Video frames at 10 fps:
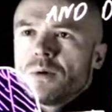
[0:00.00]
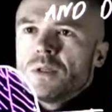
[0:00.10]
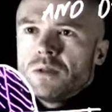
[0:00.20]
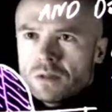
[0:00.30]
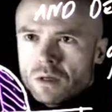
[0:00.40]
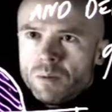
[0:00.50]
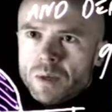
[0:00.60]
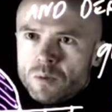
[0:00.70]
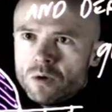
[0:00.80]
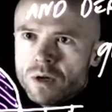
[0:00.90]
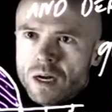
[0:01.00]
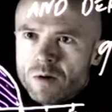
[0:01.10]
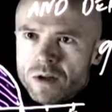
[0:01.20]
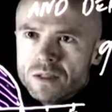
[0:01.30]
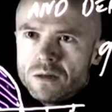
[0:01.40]
it, so it's got a bit more
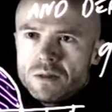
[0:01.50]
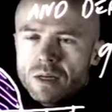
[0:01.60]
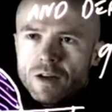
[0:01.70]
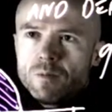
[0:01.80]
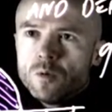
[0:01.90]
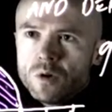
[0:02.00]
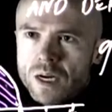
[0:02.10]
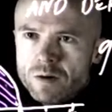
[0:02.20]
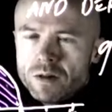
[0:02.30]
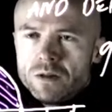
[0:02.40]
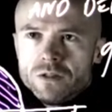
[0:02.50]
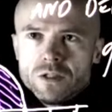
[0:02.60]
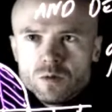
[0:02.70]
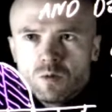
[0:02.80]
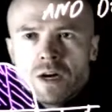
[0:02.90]
area. So it's going to have more area than
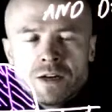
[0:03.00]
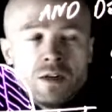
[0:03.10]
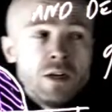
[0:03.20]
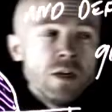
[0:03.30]
just 1.